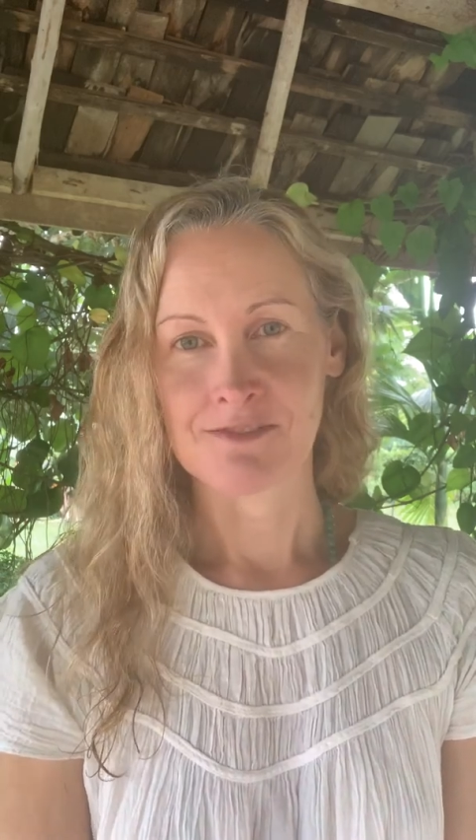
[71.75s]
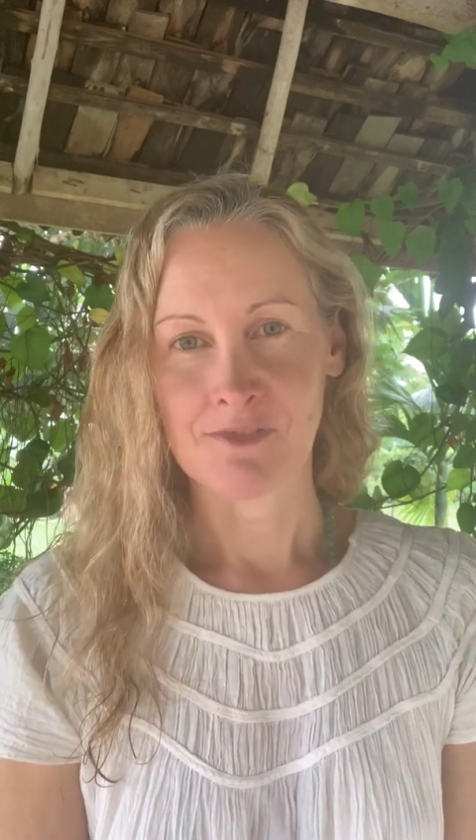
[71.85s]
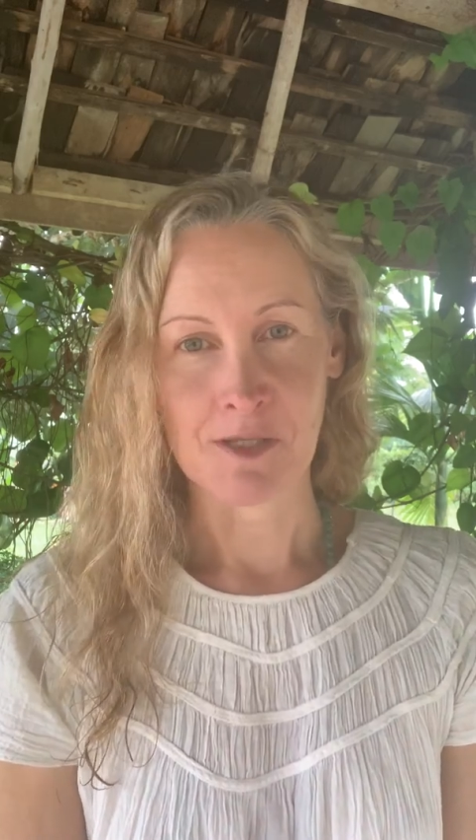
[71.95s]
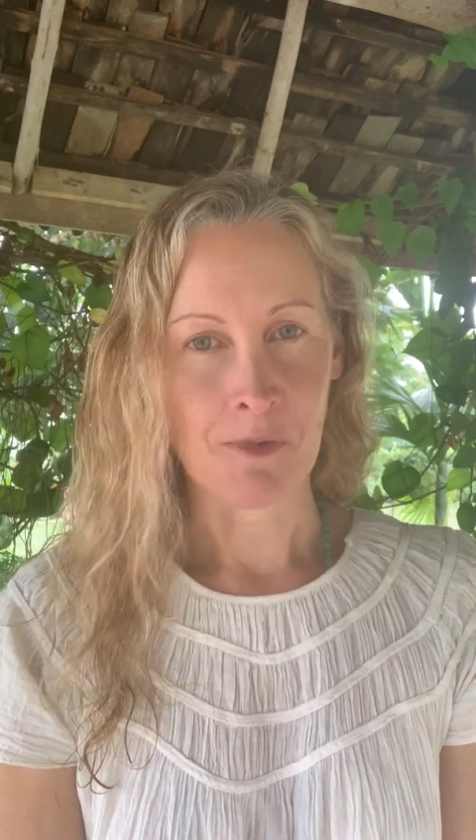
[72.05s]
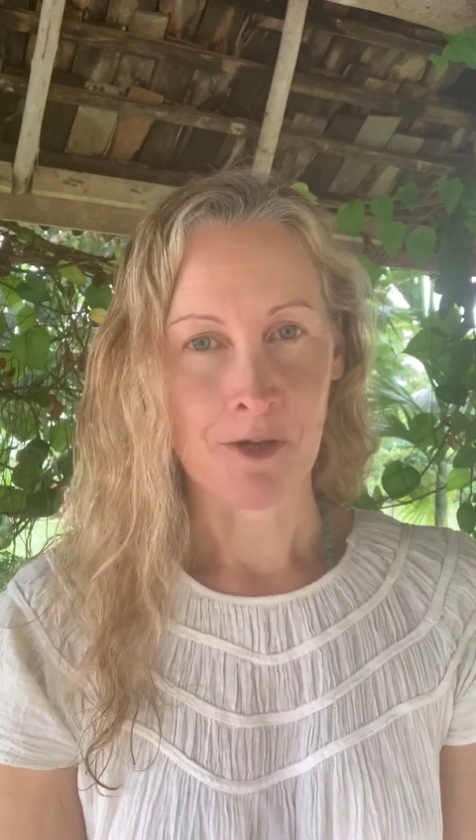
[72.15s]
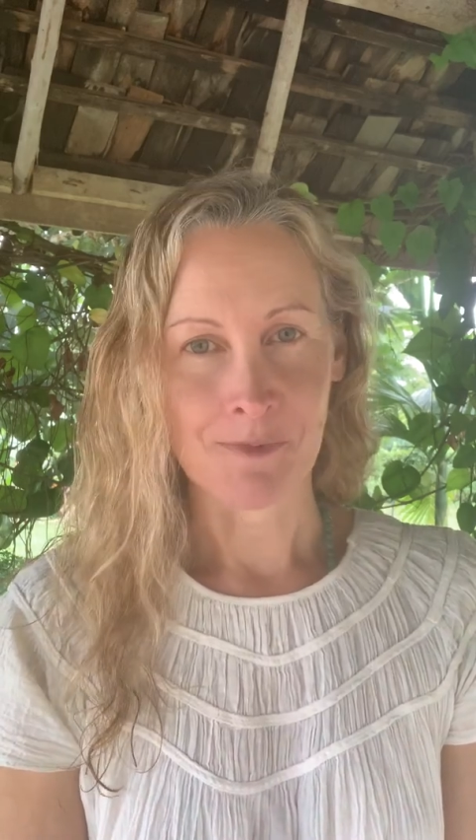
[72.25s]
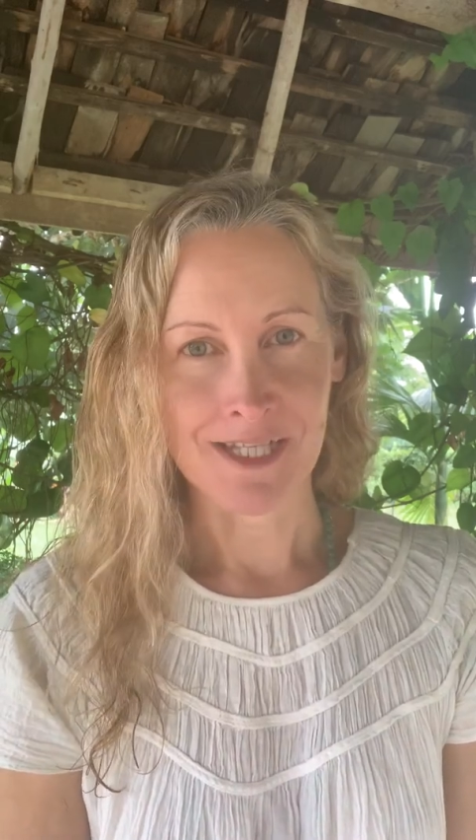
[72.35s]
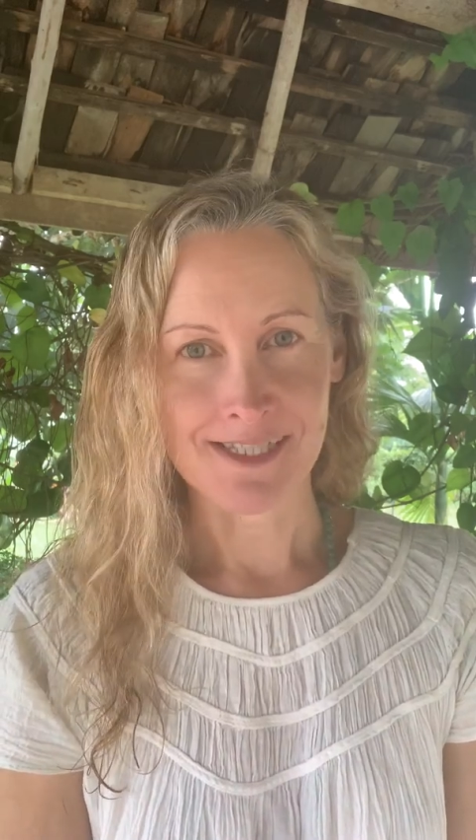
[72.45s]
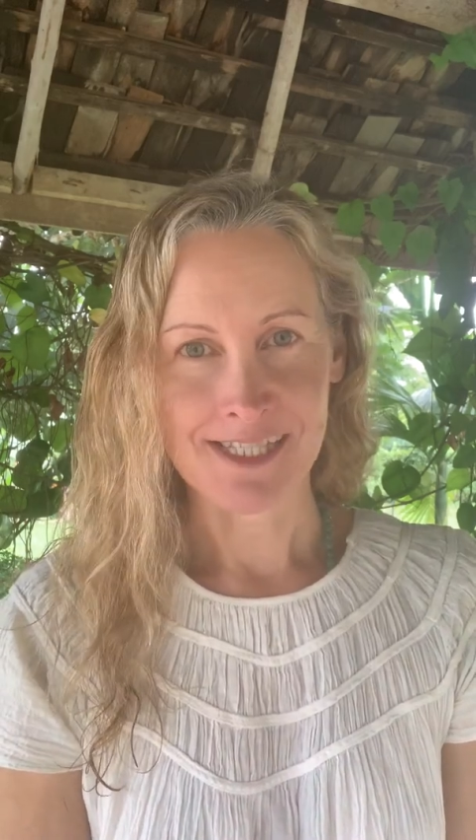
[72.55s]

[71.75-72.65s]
email me,